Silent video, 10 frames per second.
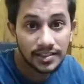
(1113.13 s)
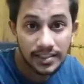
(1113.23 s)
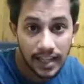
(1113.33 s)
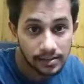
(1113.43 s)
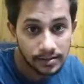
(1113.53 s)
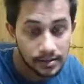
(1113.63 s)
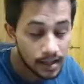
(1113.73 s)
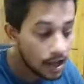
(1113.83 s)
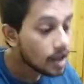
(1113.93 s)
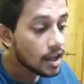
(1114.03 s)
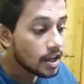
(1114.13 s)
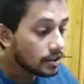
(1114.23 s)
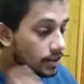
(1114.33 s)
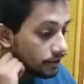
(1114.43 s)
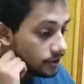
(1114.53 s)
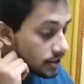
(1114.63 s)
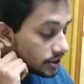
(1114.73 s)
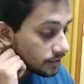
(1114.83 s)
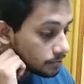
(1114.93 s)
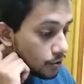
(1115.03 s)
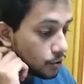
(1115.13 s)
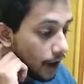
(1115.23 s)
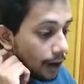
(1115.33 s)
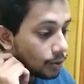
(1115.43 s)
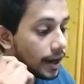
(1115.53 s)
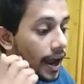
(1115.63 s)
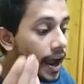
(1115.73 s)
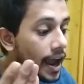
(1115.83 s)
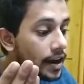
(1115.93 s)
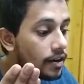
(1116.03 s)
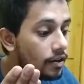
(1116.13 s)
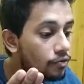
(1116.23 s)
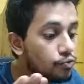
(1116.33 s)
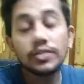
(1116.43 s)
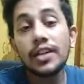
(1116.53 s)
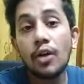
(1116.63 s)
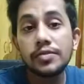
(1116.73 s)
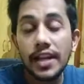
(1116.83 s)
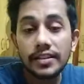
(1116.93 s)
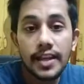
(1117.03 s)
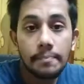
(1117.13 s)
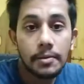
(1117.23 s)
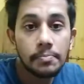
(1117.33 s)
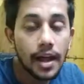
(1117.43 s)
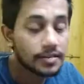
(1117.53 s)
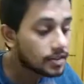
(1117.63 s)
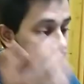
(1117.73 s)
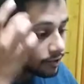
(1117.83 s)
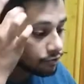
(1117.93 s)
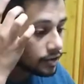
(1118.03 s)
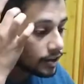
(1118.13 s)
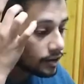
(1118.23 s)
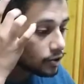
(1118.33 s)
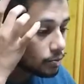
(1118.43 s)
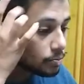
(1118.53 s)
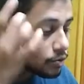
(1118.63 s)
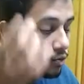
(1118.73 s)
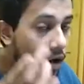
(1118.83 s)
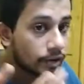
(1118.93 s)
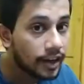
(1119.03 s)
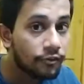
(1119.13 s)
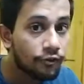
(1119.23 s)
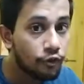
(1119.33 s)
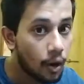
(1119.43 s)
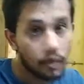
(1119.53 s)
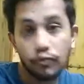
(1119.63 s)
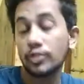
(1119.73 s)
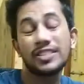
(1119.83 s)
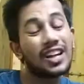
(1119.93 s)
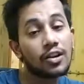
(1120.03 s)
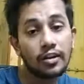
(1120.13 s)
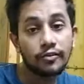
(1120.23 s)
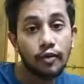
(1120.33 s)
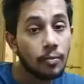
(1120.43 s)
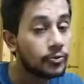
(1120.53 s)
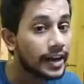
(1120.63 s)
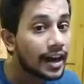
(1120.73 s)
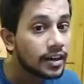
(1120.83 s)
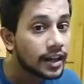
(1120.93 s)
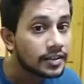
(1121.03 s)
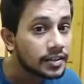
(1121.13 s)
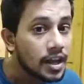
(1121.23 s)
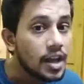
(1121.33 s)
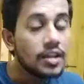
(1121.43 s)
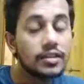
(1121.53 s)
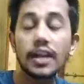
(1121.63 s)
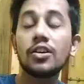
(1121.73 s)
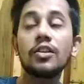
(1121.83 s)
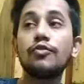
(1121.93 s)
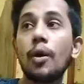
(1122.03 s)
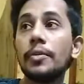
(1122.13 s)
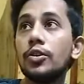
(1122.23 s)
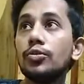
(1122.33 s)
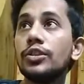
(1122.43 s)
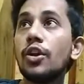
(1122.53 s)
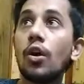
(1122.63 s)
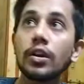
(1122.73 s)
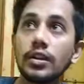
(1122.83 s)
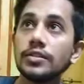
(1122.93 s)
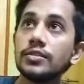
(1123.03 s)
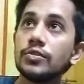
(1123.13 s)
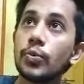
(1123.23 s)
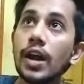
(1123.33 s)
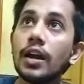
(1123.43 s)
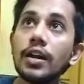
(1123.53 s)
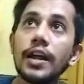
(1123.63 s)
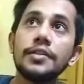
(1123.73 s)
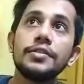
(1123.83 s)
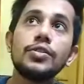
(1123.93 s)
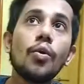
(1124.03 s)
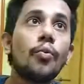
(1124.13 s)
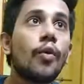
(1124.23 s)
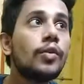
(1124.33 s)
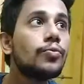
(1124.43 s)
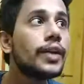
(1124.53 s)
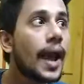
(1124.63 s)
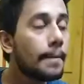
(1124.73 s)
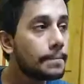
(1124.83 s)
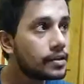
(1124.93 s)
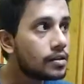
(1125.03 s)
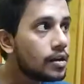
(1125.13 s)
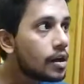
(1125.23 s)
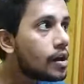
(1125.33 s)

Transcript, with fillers: cells, they will just move out. And what's outside the epiblast? If they were to move out and form, of course they are gonna form regardless, they are gonna form into the organs regardless. So what would happen